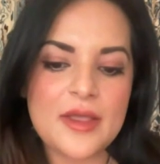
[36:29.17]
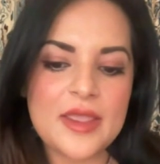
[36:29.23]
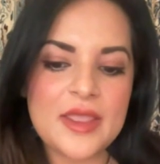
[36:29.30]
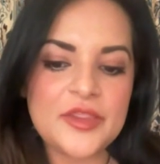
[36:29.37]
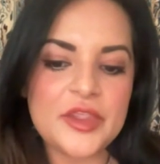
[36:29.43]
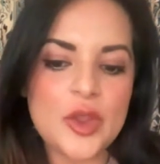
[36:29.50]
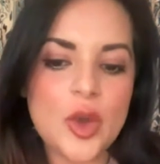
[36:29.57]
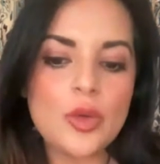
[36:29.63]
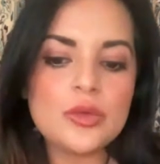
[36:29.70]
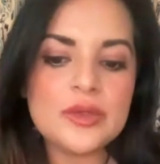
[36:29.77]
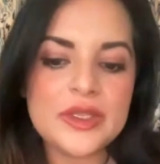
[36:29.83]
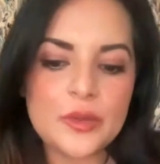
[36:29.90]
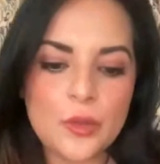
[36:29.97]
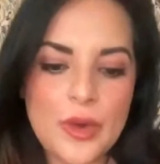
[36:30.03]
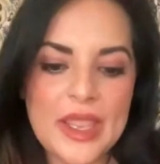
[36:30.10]
the
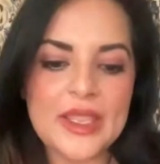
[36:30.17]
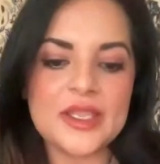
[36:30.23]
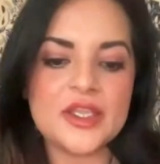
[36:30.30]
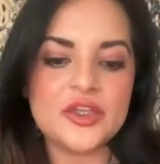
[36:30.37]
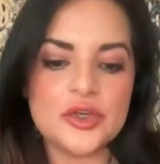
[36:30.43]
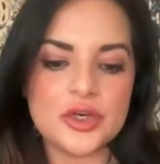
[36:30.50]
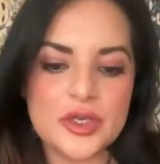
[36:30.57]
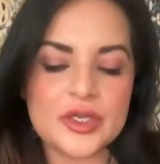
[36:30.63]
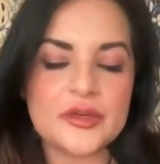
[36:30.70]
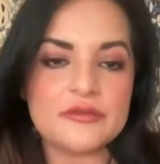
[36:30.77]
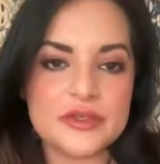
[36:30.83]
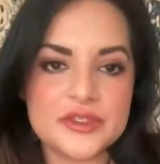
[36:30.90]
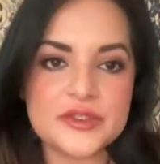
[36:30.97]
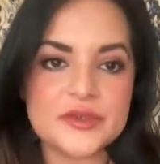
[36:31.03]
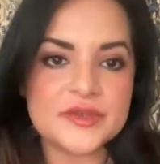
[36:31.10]
only way you're going to
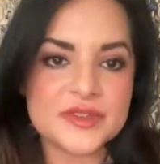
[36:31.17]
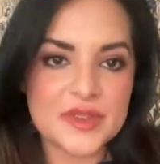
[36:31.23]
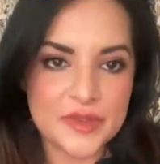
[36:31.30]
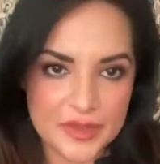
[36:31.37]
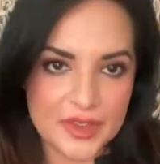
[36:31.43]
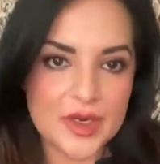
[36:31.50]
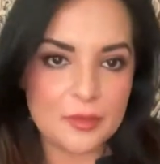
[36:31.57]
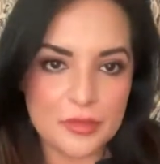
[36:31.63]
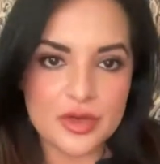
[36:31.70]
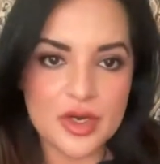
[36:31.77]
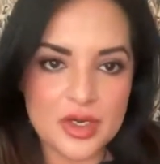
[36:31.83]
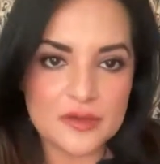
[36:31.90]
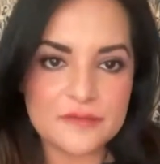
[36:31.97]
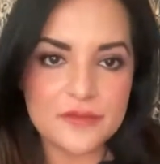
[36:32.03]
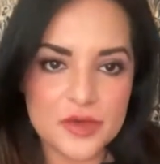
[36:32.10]
reduce the number
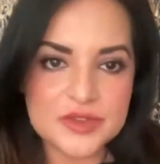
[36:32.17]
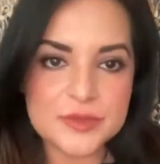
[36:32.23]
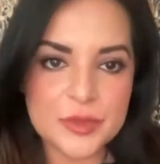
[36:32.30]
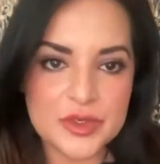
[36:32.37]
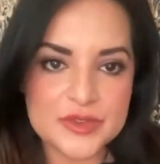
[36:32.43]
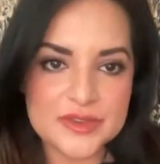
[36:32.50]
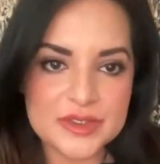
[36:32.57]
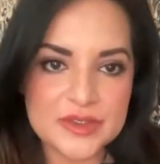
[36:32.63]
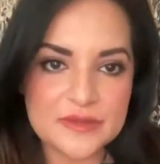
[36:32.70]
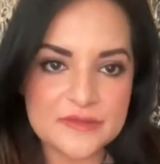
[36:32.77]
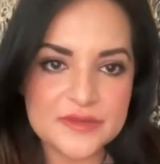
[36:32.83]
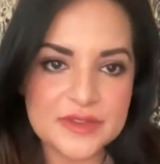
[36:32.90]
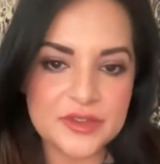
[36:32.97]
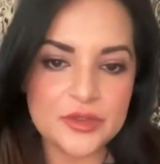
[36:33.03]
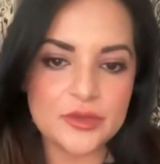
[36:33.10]
of false
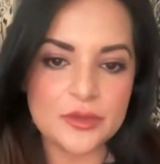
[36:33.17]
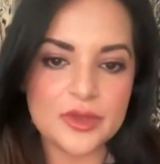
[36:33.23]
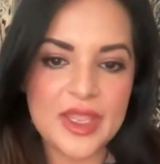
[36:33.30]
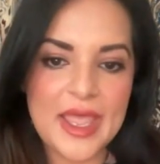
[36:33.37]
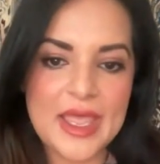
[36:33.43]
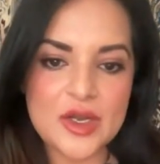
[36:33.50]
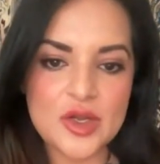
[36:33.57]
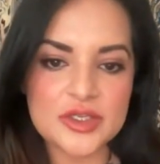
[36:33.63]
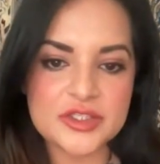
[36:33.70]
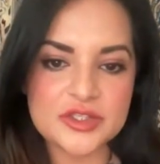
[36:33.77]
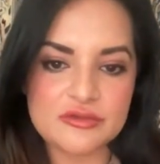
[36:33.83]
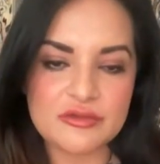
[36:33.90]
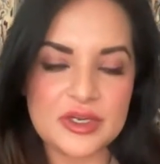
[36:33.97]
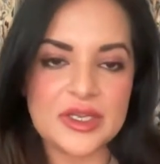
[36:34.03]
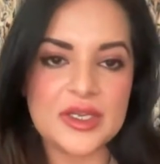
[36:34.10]
positives. You cannot
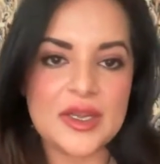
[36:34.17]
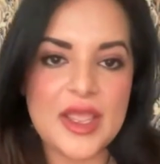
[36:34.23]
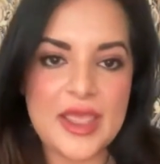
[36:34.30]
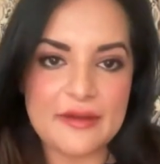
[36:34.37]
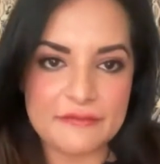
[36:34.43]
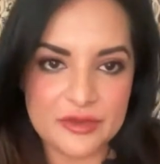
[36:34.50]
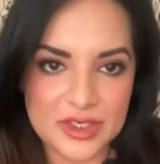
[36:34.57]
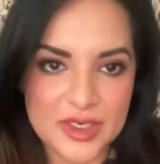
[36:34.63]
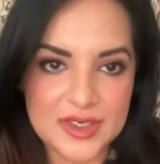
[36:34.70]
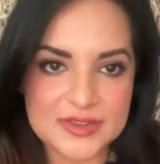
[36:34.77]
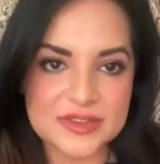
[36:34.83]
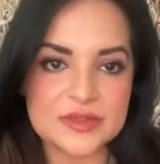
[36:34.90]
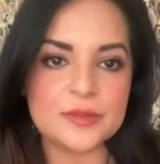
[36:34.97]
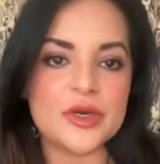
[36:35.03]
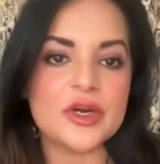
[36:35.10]
screen every
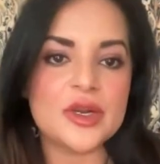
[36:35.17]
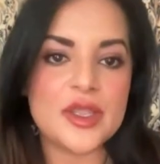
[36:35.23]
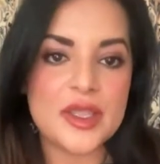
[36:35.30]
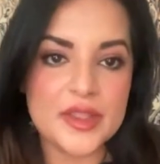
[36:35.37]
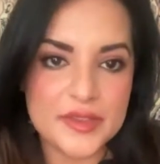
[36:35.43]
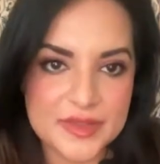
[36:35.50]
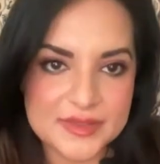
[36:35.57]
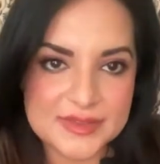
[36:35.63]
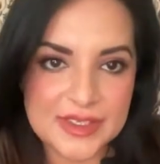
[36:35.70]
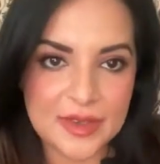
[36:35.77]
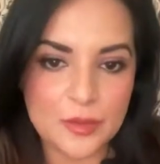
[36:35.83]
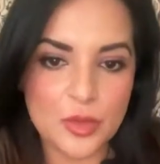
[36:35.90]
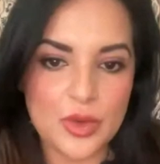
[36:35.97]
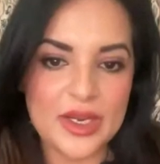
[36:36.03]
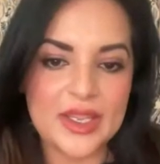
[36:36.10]
customer in the
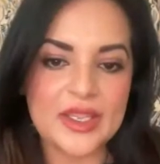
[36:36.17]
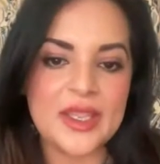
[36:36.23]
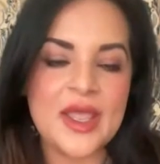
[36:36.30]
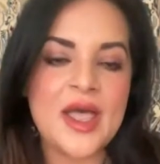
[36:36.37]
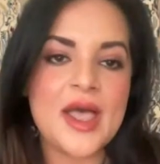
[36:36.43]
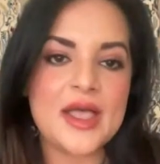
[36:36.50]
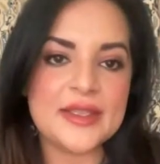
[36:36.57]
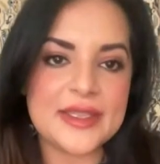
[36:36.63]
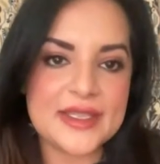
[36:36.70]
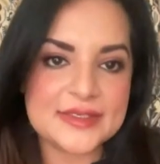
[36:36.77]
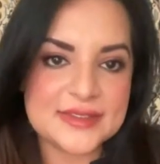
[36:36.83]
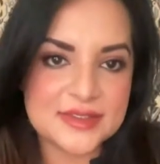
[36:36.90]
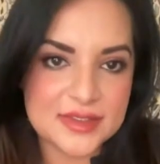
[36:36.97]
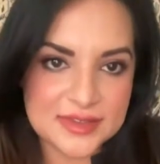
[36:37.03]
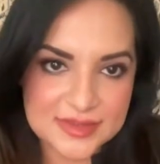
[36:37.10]
same way
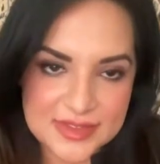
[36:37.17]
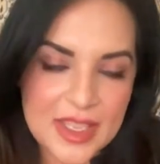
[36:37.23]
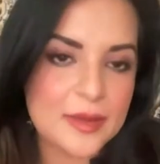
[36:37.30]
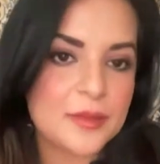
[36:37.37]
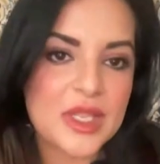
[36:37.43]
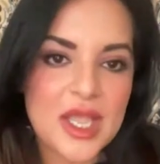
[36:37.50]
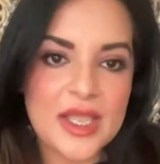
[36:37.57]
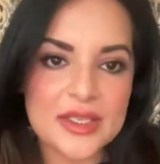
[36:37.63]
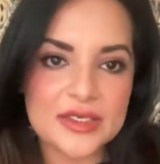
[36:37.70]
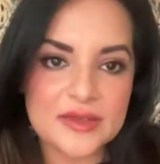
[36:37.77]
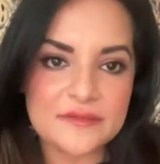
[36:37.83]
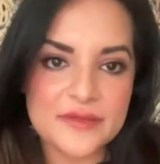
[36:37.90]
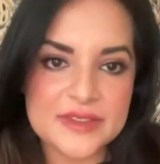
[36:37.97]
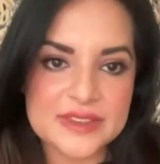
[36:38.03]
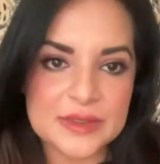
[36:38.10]
against the same kind
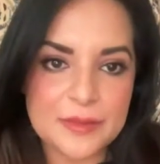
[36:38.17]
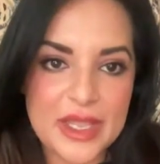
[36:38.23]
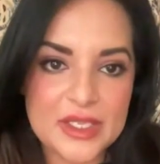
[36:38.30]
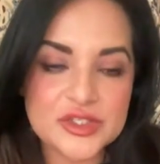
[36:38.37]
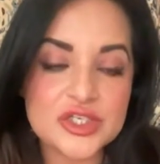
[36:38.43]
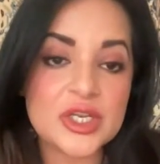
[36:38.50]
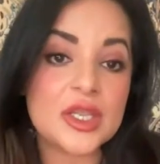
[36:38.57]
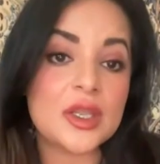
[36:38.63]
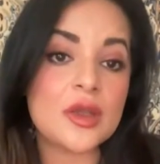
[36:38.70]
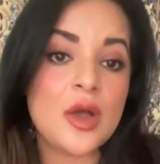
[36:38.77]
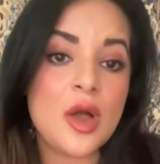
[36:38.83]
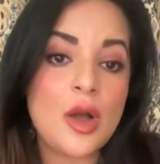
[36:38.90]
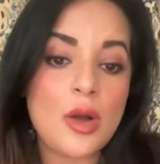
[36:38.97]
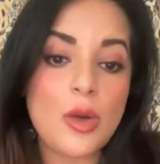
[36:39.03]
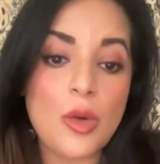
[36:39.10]
of fuzzy matching
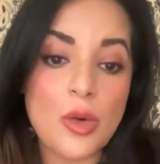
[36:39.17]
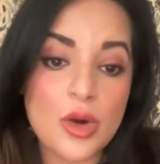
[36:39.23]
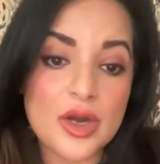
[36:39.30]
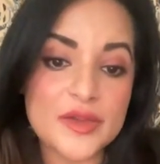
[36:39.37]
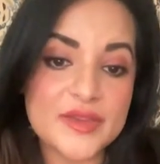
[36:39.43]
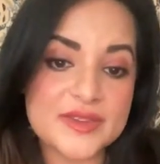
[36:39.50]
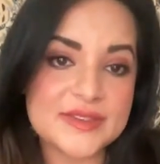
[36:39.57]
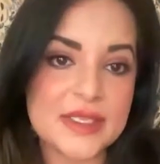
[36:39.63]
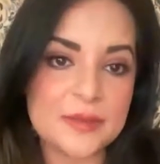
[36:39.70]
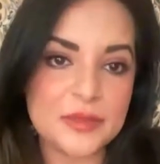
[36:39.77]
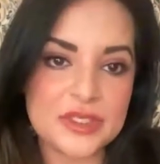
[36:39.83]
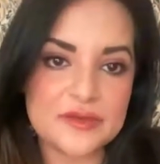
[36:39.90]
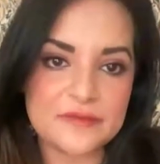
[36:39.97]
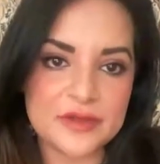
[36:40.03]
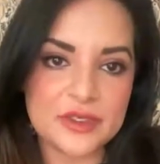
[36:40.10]
or the same
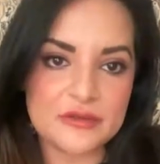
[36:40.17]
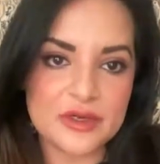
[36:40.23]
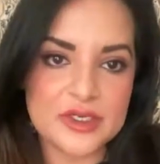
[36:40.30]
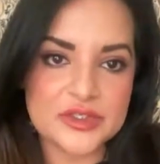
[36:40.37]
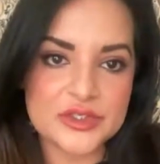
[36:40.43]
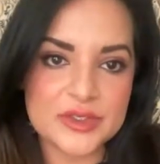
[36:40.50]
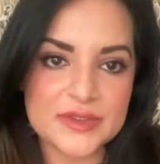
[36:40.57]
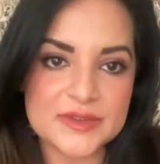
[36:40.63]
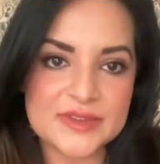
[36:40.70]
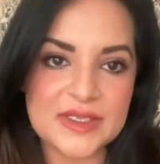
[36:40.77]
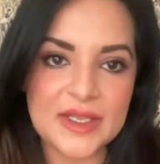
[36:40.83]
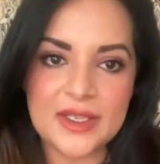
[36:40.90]
configurations.